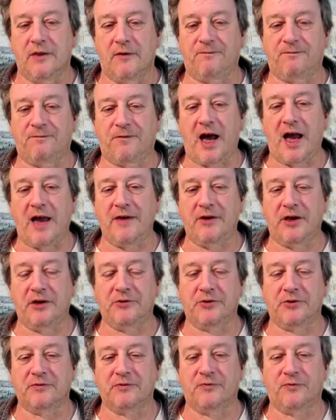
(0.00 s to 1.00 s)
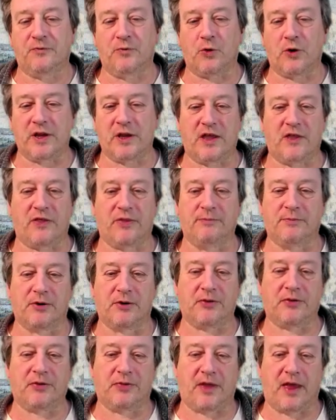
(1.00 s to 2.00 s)
the 540th
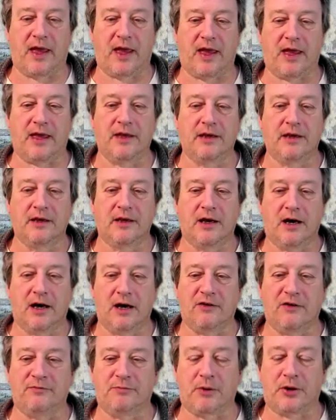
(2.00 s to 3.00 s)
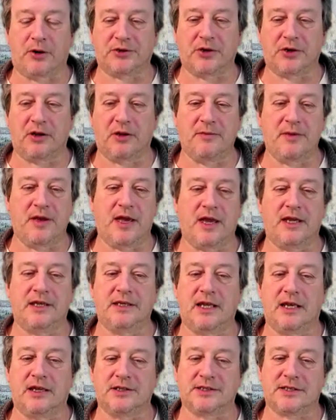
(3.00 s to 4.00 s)
birthday of
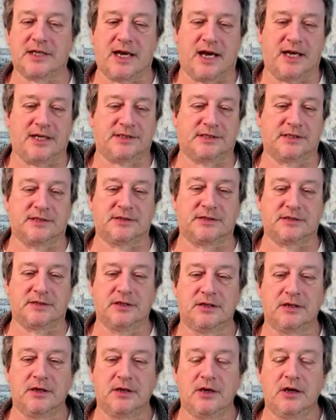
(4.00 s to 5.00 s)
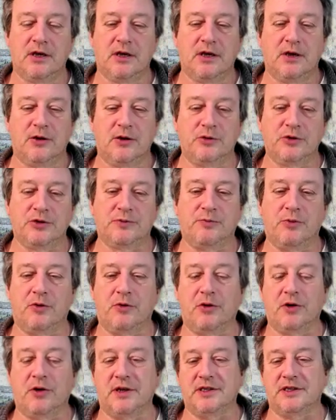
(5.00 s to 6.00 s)
Bartolomé de las Casas, who was
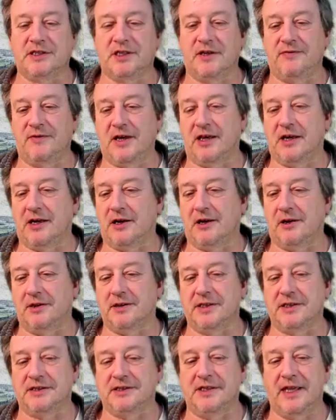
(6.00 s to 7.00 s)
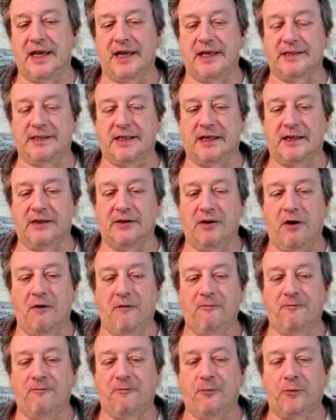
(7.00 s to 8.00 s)
born in Seville on this date in
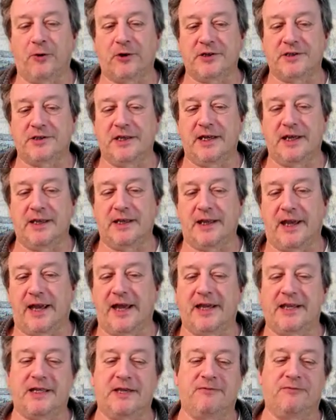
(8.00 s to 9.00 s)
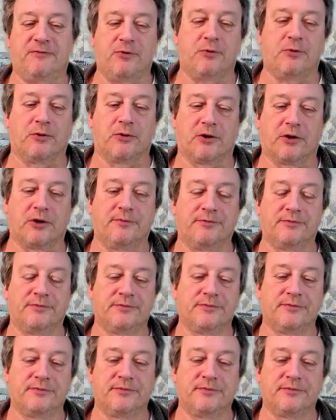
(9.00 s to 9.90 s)
1484.